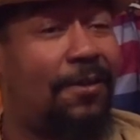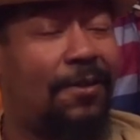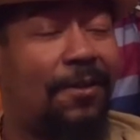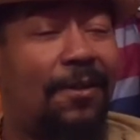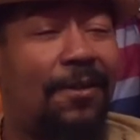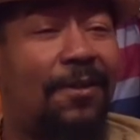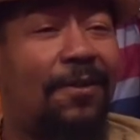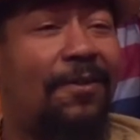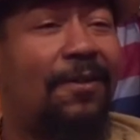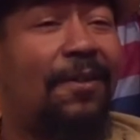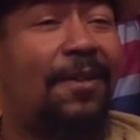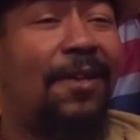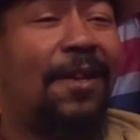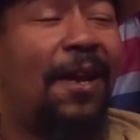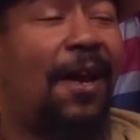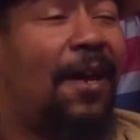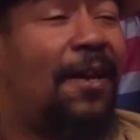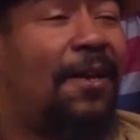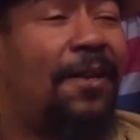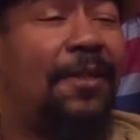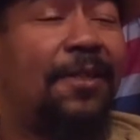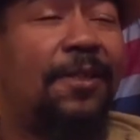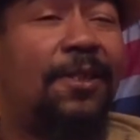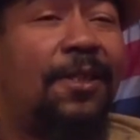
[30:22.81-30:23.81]
You know,
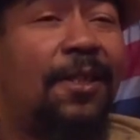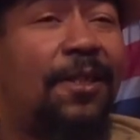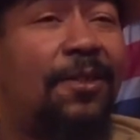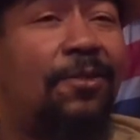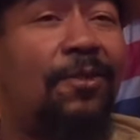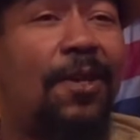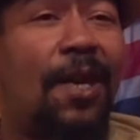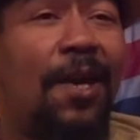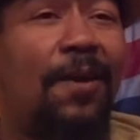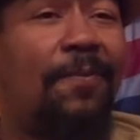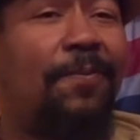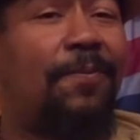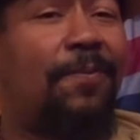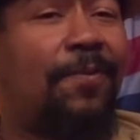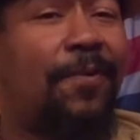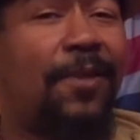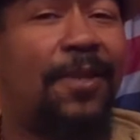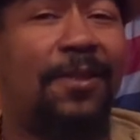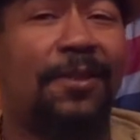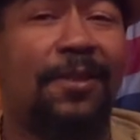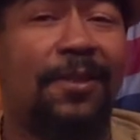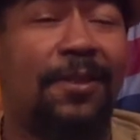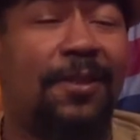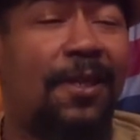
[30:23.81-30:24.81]
I understand you got
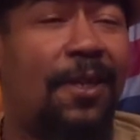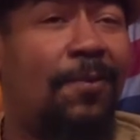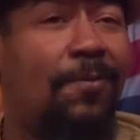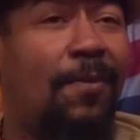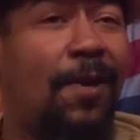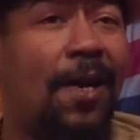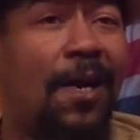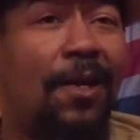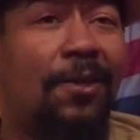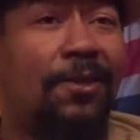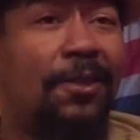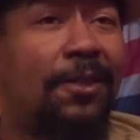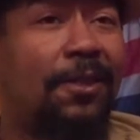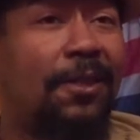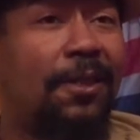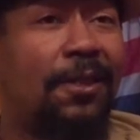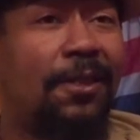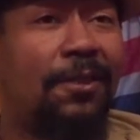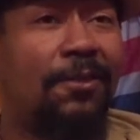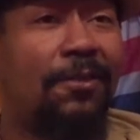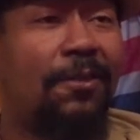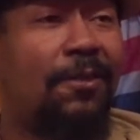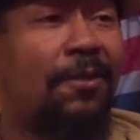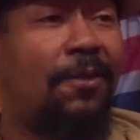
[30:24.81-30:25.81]
friends that say wild shit.
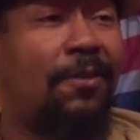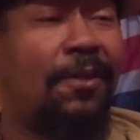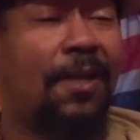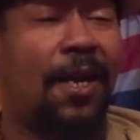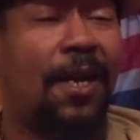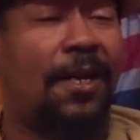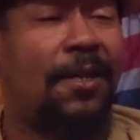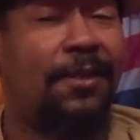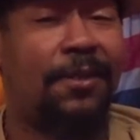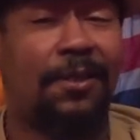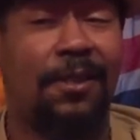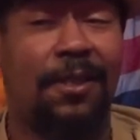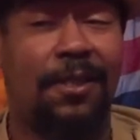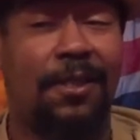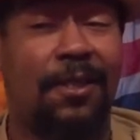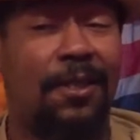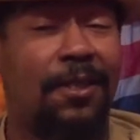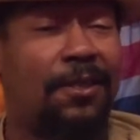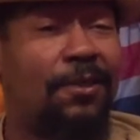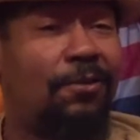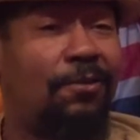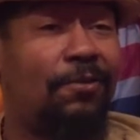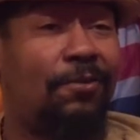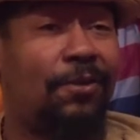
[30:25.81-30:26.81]
You know, I ain't saying that